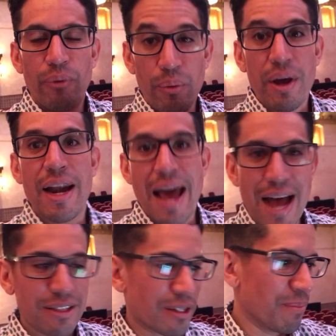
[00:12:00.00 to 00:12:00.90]
we wanted to
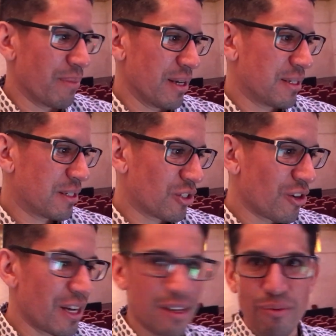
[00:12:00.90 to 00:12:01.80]
ask him, but
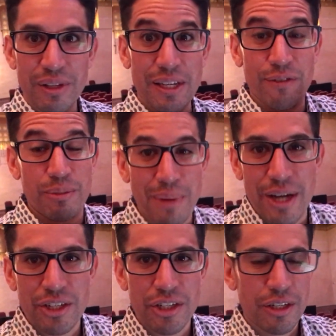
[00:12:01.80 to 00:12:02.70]
Sergey didn't really give us
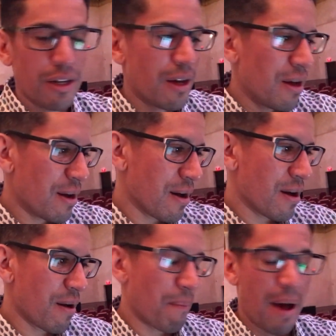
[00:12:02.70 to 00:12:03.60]
much.
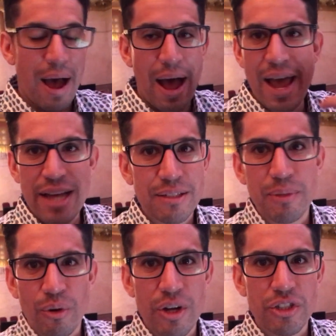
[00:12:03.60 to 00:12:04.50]
Um, I
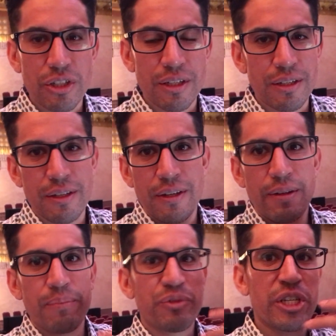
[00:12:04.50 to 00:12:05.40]
asked him a question.
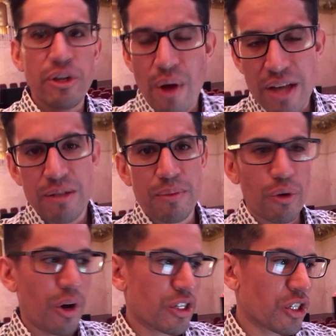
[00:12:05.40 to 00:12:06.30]
Tino asked him
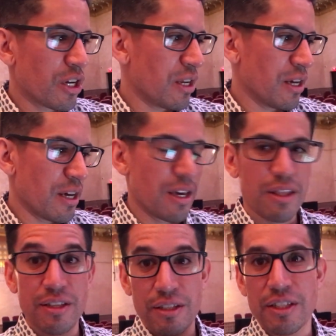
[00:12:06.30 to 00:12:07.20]
the question,
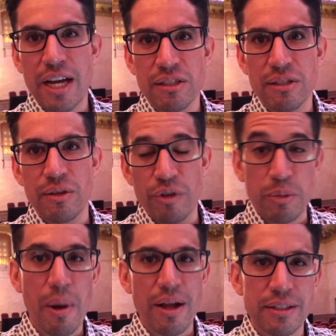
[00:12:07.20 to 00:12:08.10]
and this is actually the
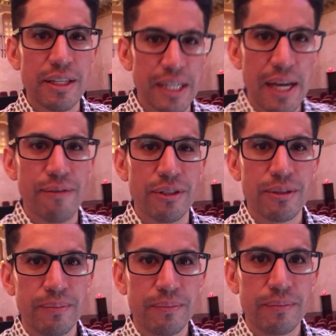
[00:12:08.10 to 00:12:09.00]
response that he gave us.